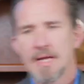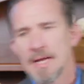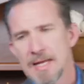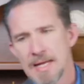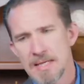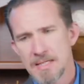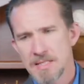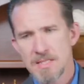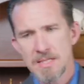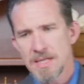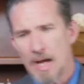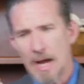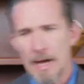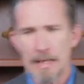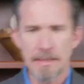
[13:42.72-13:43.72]
is
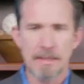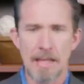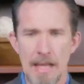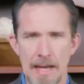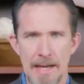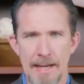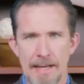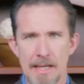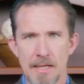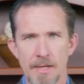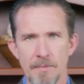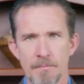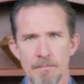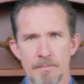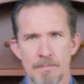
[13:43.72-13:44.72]
not
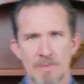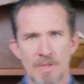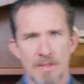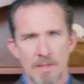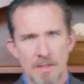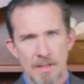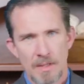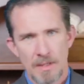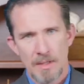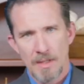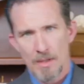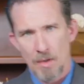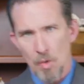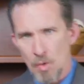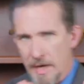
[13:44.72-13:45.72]
like,
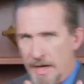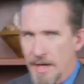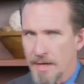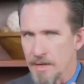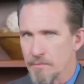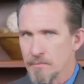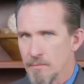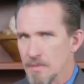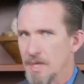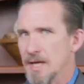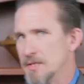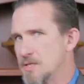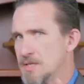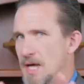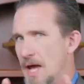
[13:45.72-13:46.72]
okay,
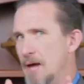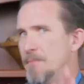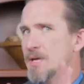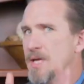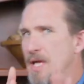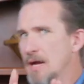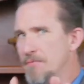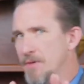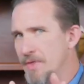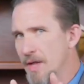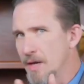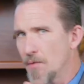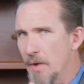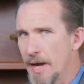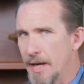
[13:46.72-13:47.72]
it's time to get
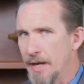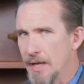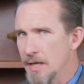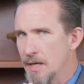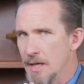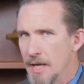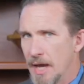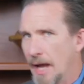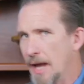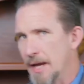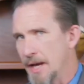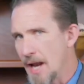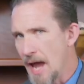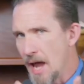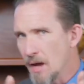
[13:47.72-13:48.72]
everything ready,
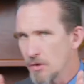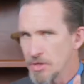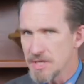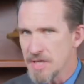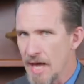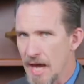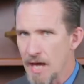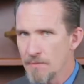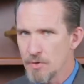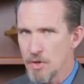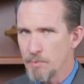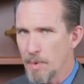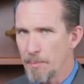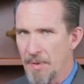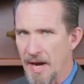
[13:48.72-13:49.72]
and now's time to
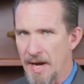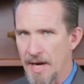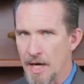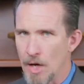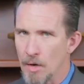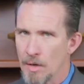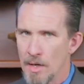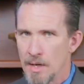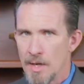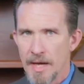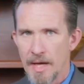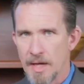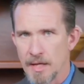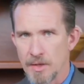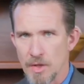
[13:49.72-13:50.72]
prepare,
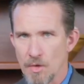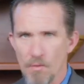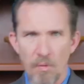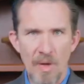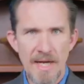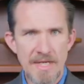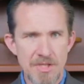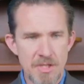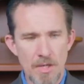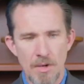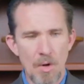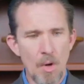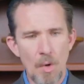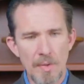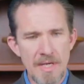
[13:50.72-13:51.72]
and you've wasted
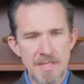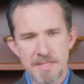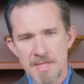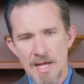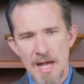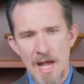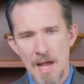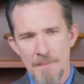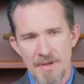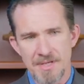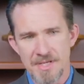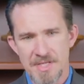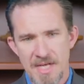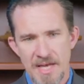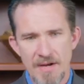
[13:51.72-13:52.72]
all this time in
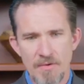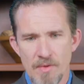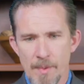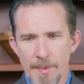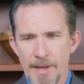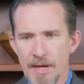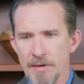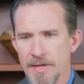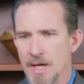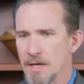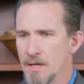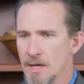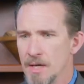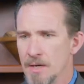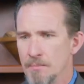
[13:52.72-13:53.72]
sin and rebellion,
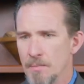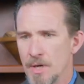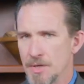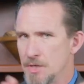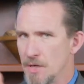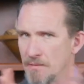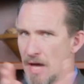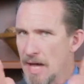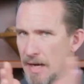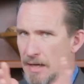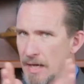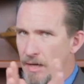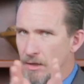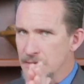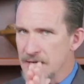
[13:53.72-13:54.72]
but you've got a
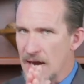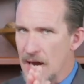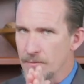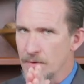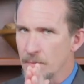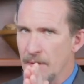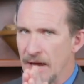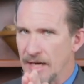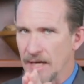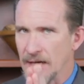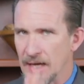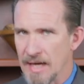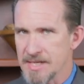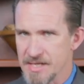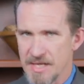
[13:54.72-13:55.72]
little time remaining,
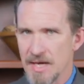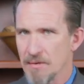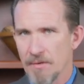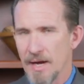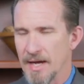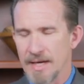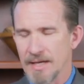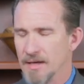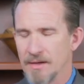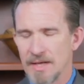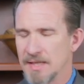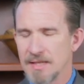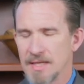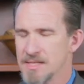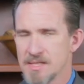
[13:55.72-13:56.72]
let's get ready. Now,
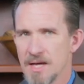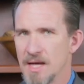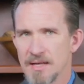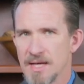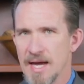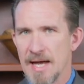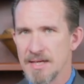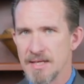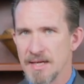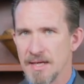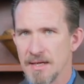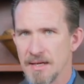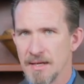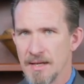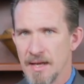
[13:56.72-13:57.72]
that's not the
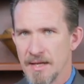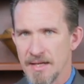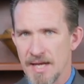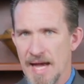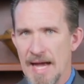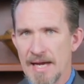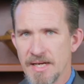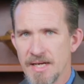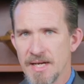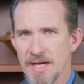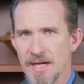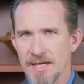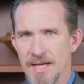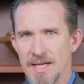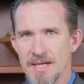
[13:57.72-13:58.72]
idea. The
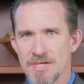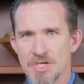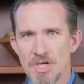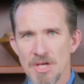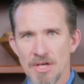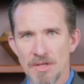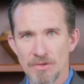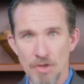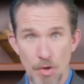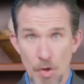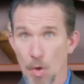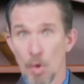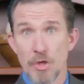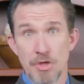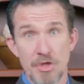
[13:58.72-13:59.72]
idea is the
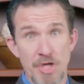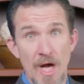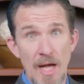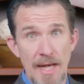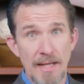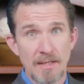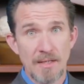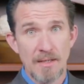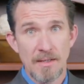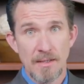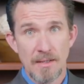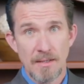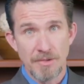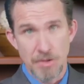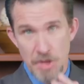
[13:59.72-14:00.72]
door's shut.
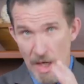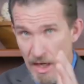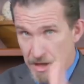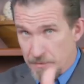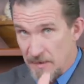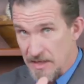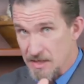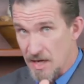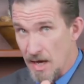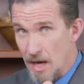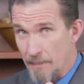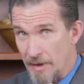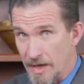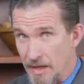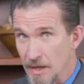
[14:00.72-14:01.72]
Judgment's
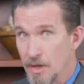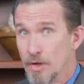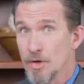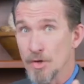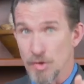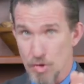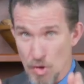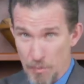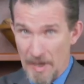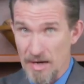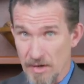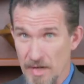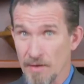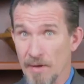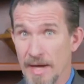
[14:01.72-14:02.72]
coming. You better
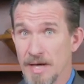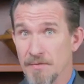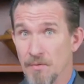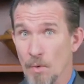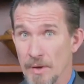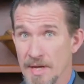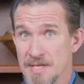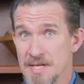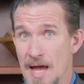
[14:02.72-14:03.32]
get ready for it. It's